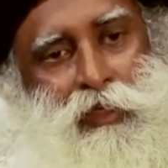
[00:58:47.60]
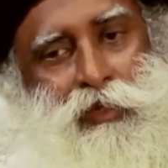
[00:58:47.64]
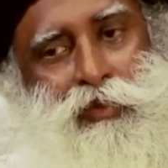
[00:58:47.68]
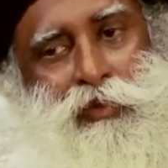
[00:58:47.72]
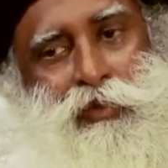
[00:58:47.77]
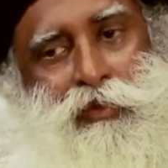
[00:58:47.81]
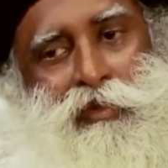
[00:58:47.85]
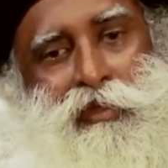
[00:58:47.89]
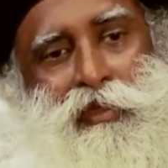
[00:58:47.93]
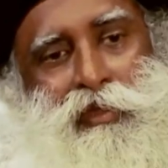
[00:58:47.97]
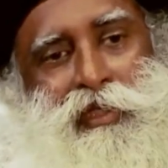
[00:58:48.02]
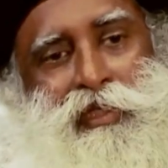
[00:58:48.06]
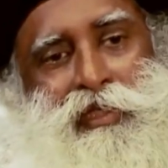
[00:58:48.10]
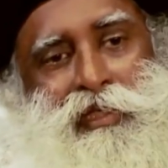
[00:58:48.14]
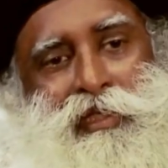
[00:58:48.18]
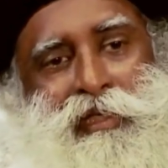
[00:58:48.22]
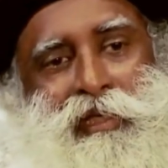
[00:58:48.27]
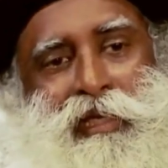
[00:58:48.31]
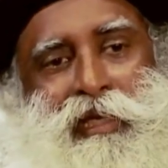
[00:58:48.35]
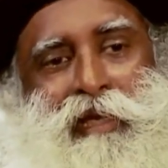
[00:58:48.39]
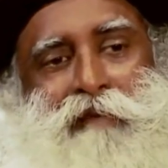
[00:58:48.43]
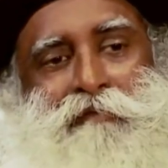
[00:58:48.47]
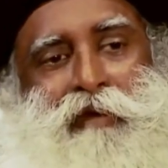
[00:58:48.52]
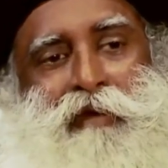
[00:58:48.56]
So
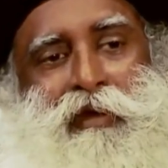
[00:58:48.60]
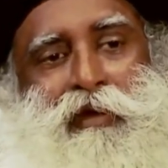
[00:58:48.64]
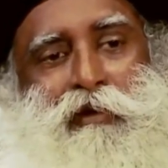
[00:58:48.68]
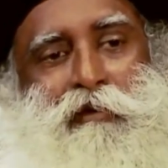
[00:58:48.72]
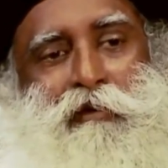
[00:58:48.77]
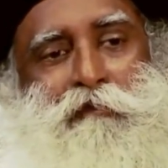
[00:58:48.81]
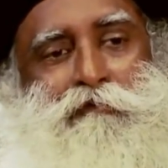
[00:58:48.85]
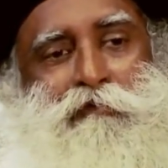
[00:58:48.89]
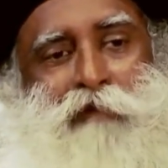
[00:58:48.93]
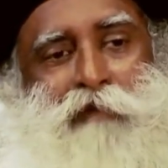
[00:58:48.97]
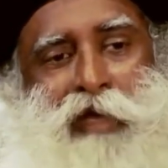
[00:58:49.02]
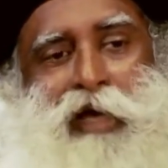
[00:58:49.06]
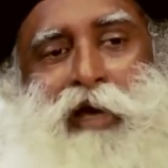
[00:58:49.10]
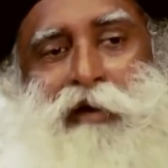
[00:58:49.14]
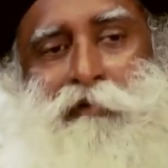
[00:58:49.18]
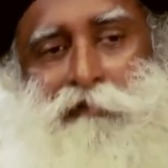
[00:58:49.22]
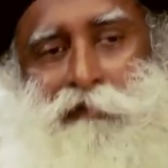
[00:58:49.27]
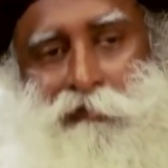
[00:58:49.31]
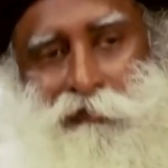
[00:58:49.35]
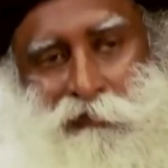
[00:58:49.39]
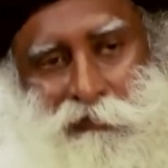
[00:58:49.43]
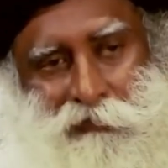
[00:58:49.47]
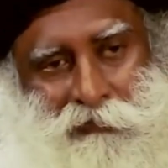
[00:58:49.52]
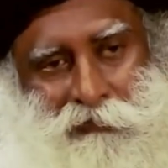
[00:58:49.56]
this level of
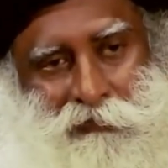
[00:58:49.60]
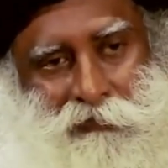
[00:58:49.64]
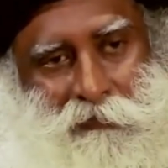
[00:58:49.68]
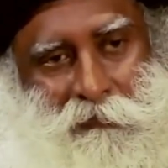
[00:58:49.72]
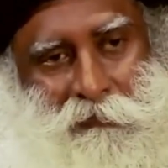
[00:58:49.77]
love,